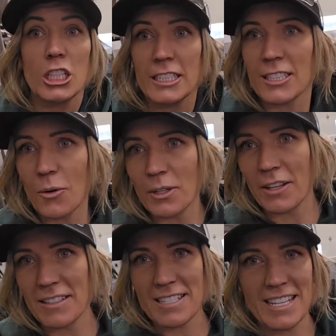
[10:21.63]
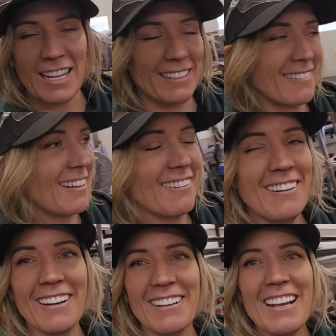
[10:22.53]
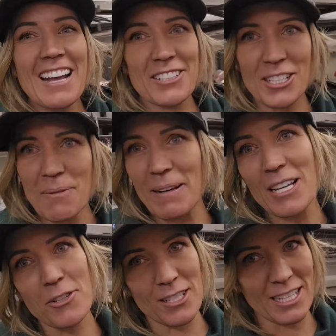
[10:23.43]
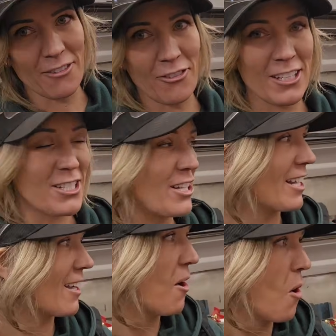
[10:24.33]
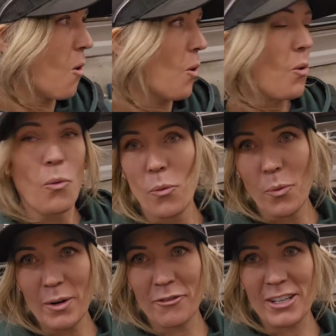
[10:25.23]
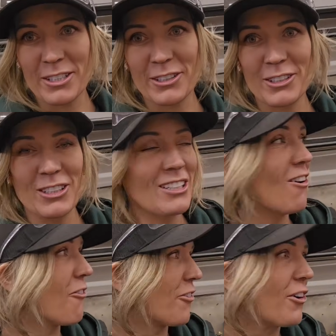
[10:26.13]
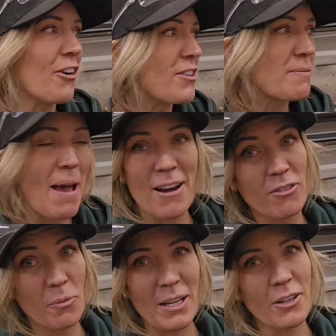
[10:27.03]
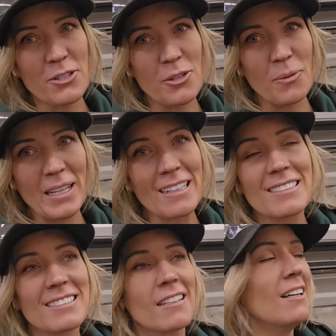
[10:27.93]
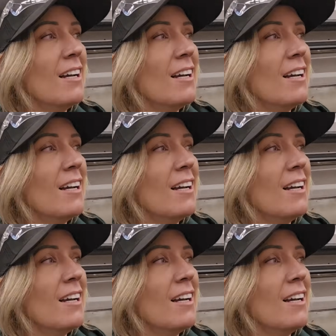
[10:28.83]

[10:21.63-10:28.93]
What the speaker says: get going on this thing. It's gonna be interesting finishing one vehicle over the span of a week or 2 weeks